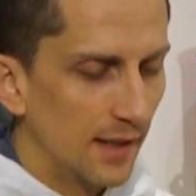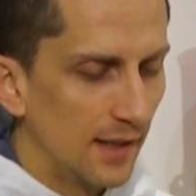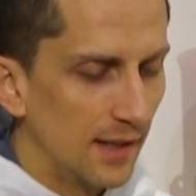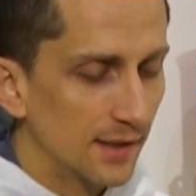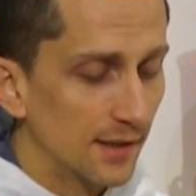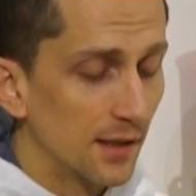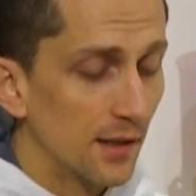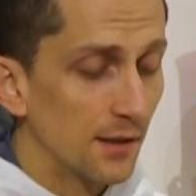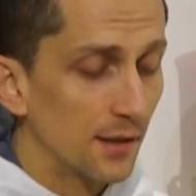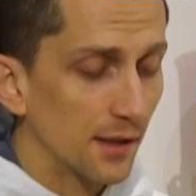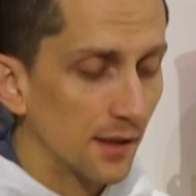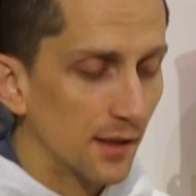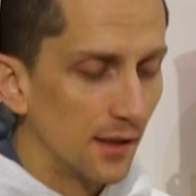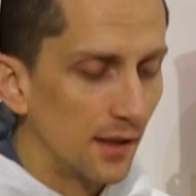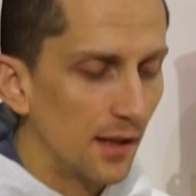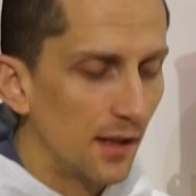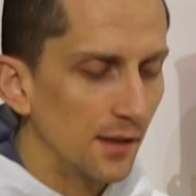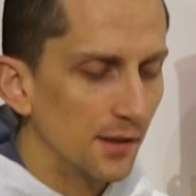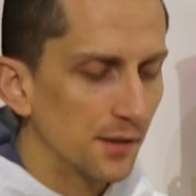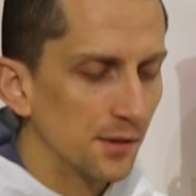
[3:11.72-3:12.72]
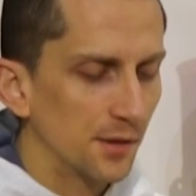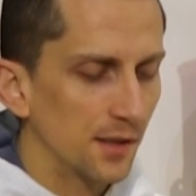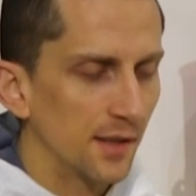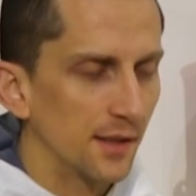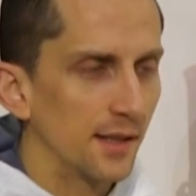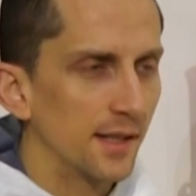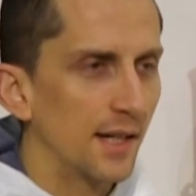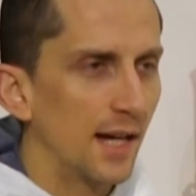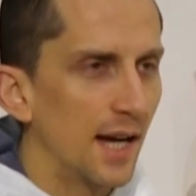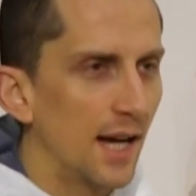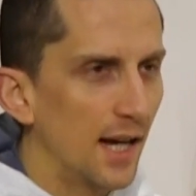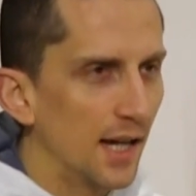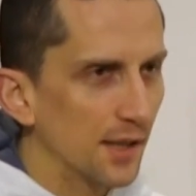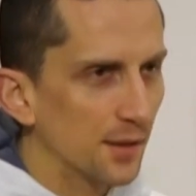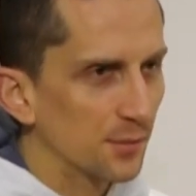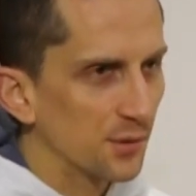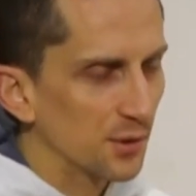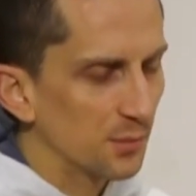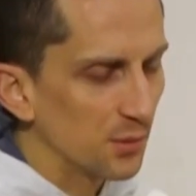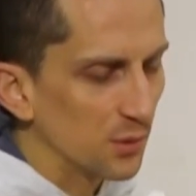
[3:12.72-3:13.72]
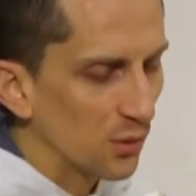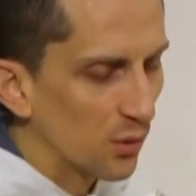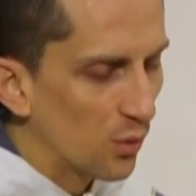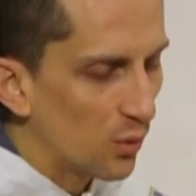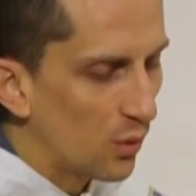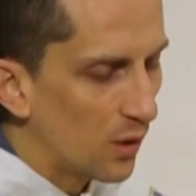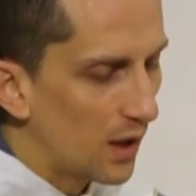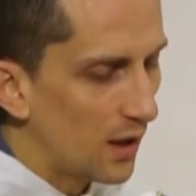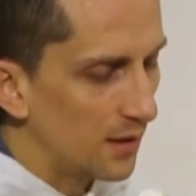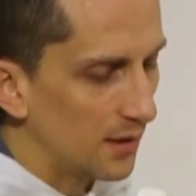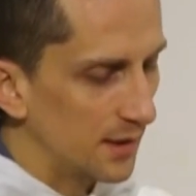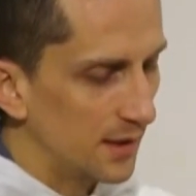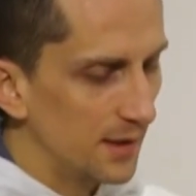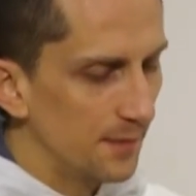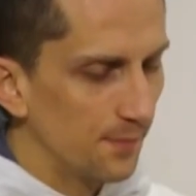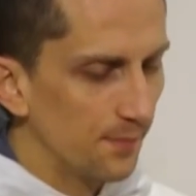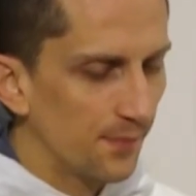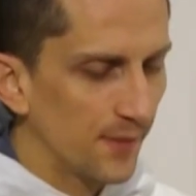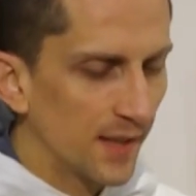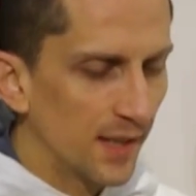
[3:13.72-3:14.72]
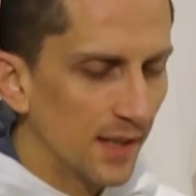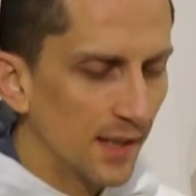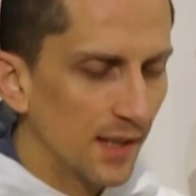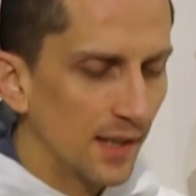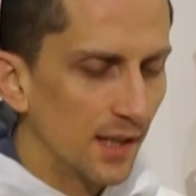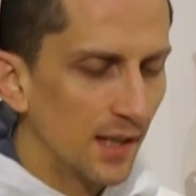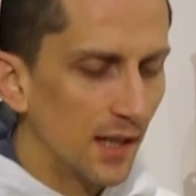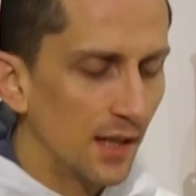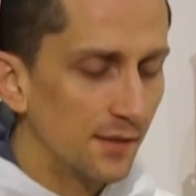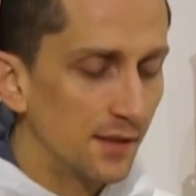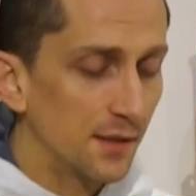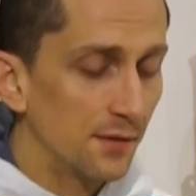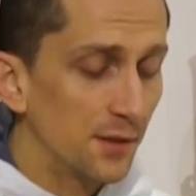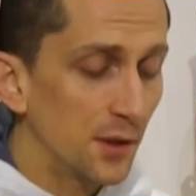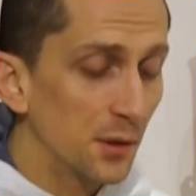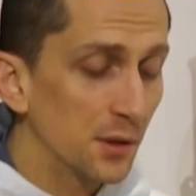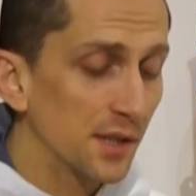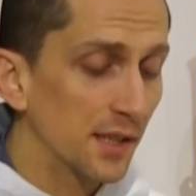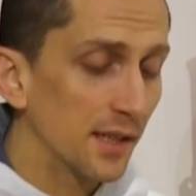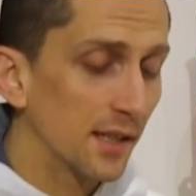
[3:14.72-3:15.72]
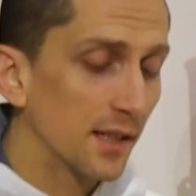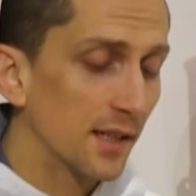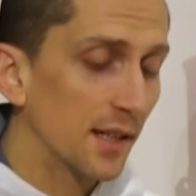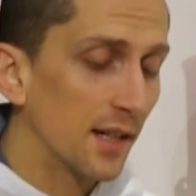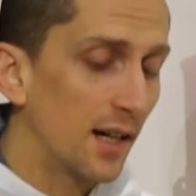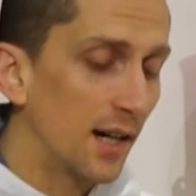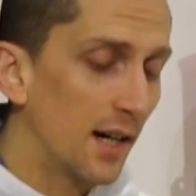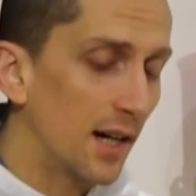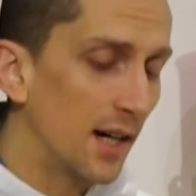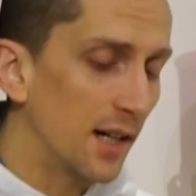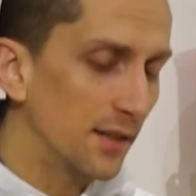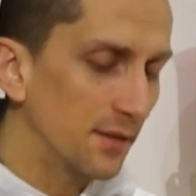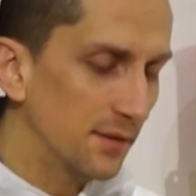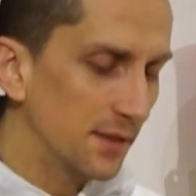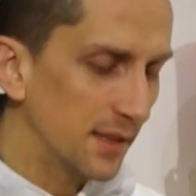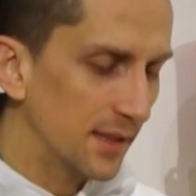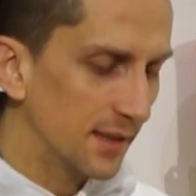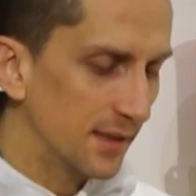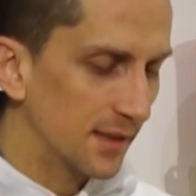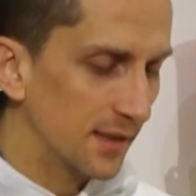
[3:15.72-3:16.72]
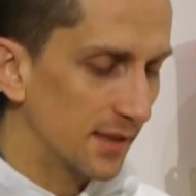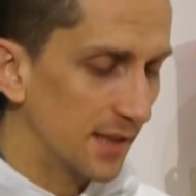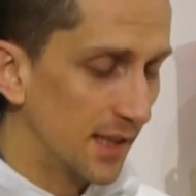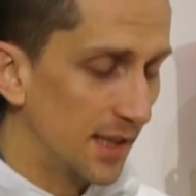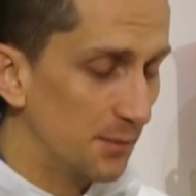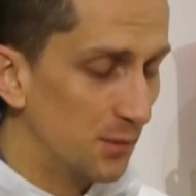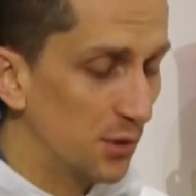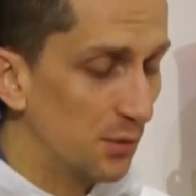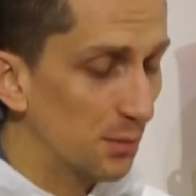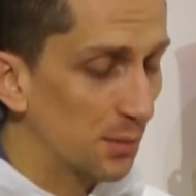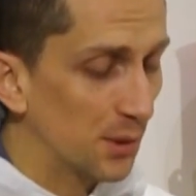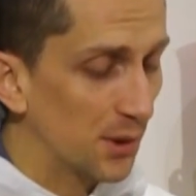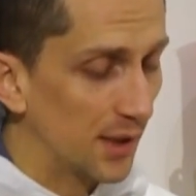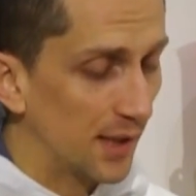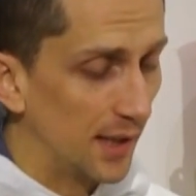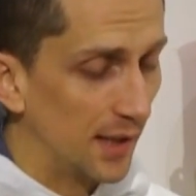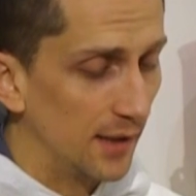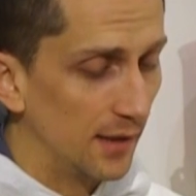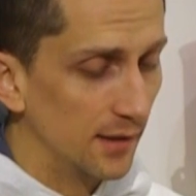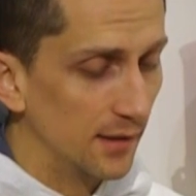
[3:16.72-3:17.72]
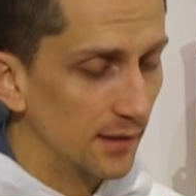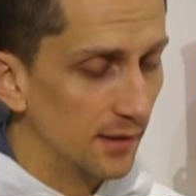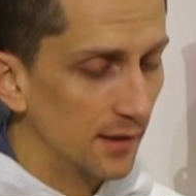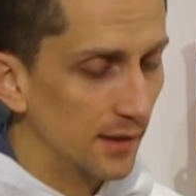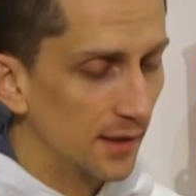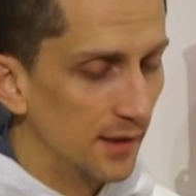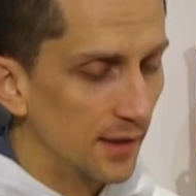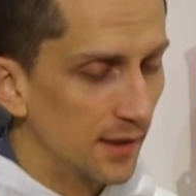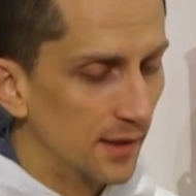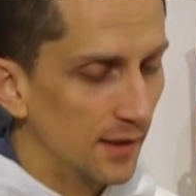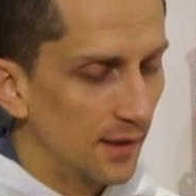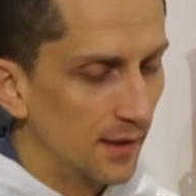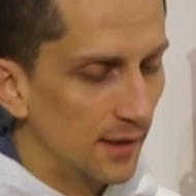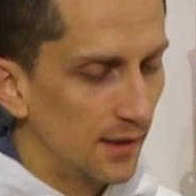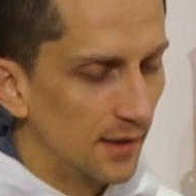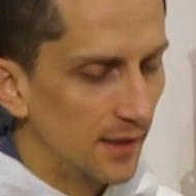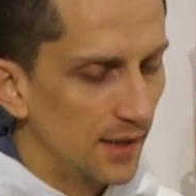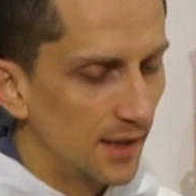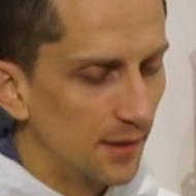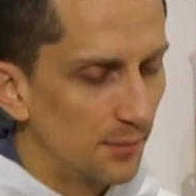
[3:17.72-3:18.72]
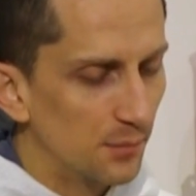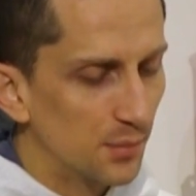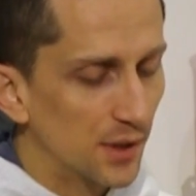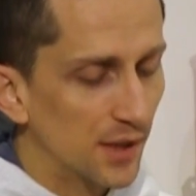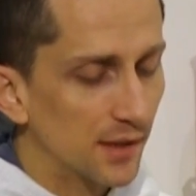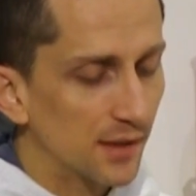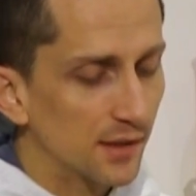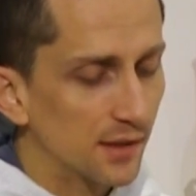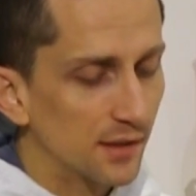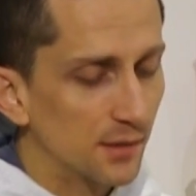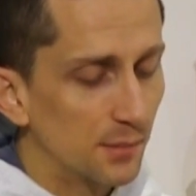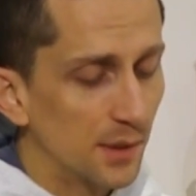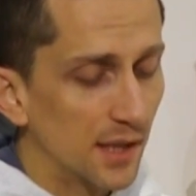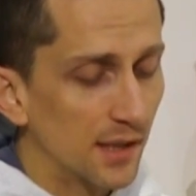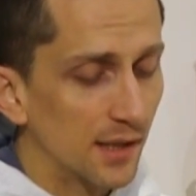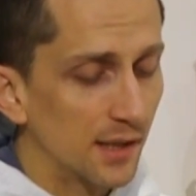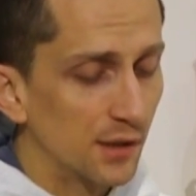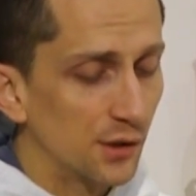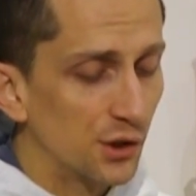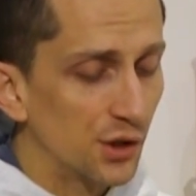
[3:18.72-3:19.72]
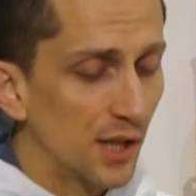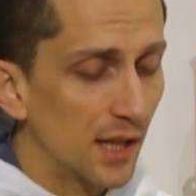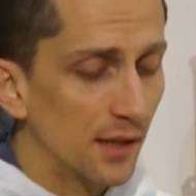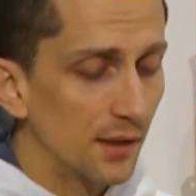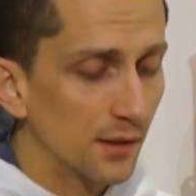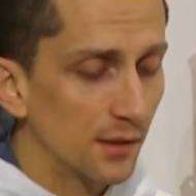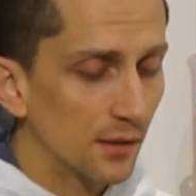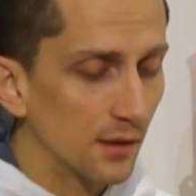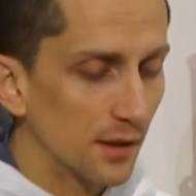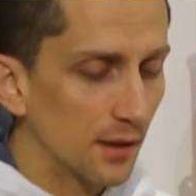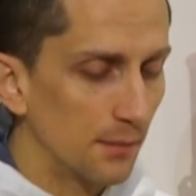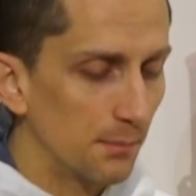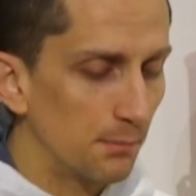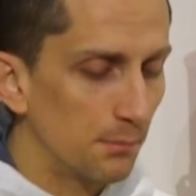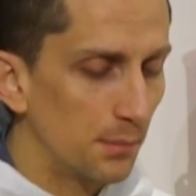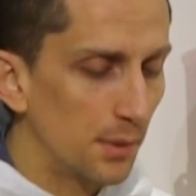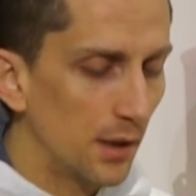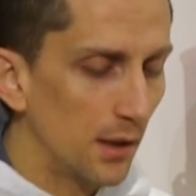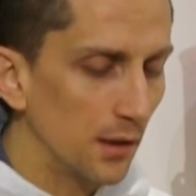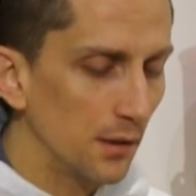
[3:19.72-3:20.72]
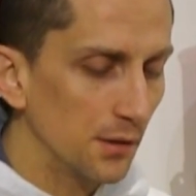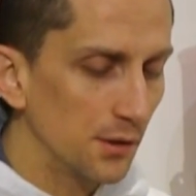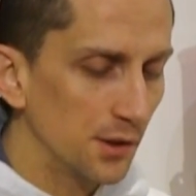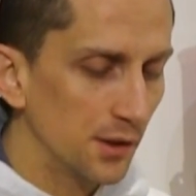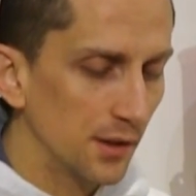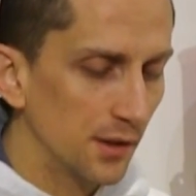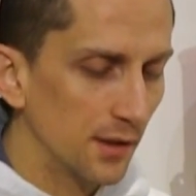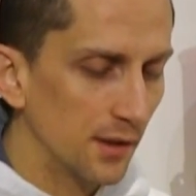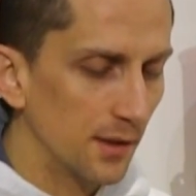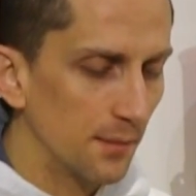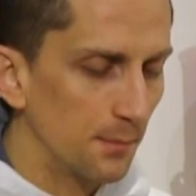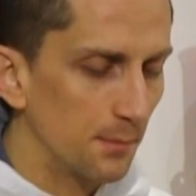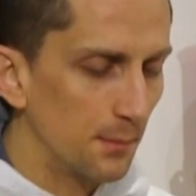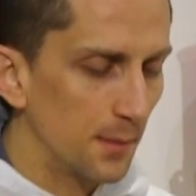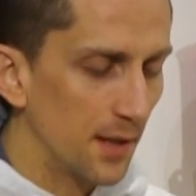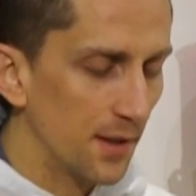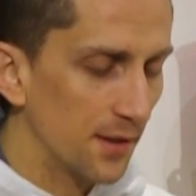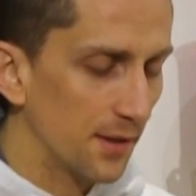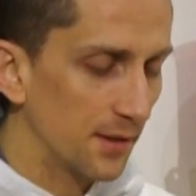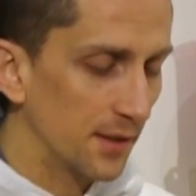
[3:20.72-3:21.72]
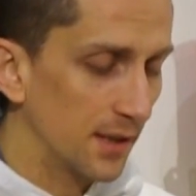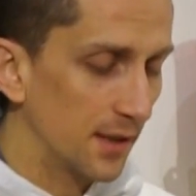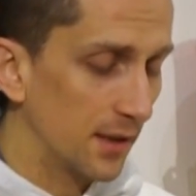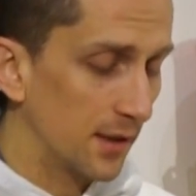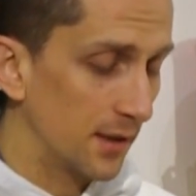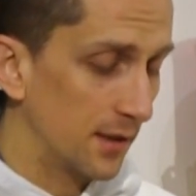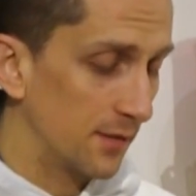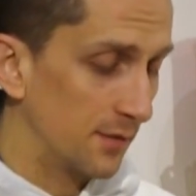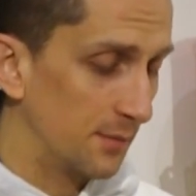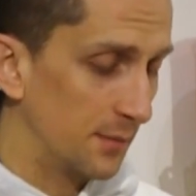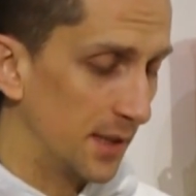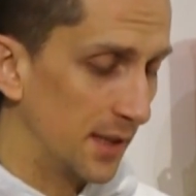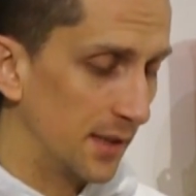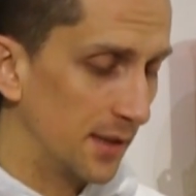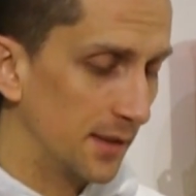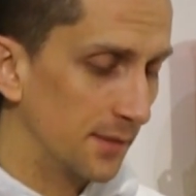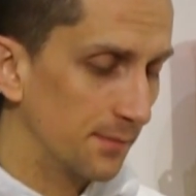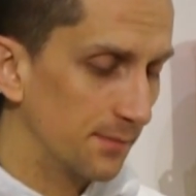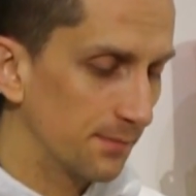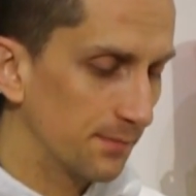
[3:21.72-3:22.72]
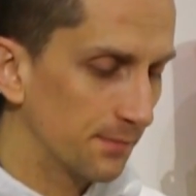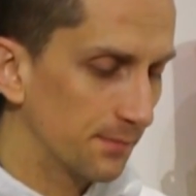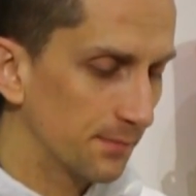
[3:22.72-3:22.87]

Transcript: has on the contrary the admirable quality of infusing confidence in him who prays and brings to bear a gentle compulsion on the motherly heart of Mary.